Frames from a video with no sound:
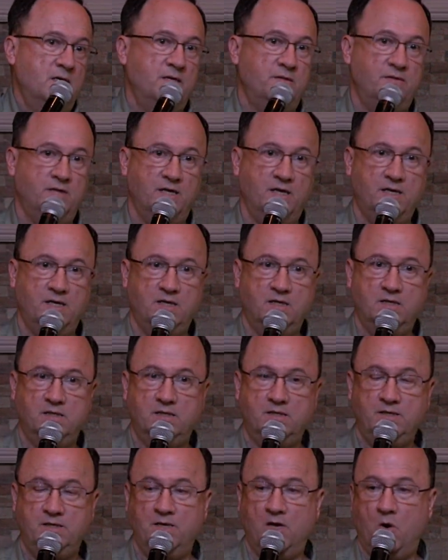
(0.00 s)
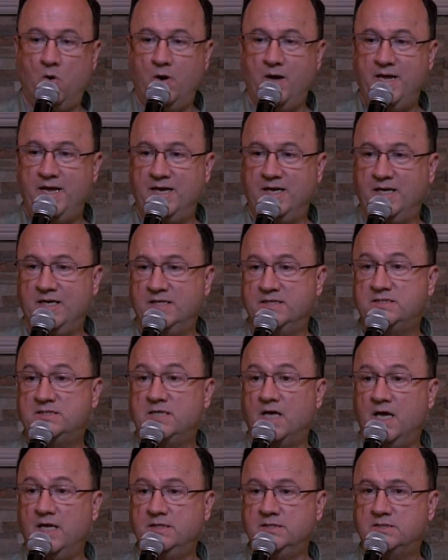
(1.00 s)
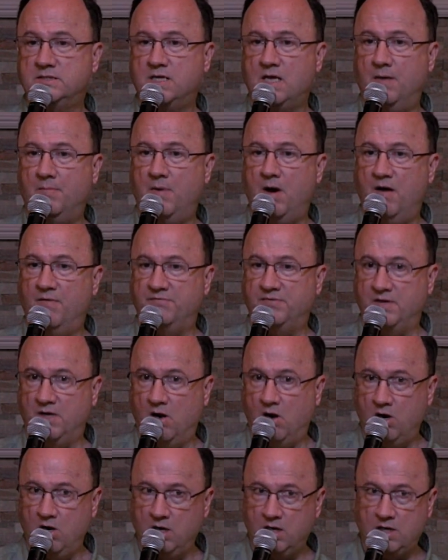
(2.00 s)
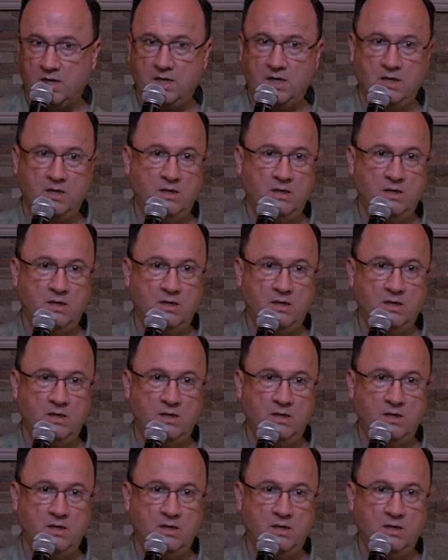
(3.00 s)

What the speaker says: Then Noah and his sons come off the ark.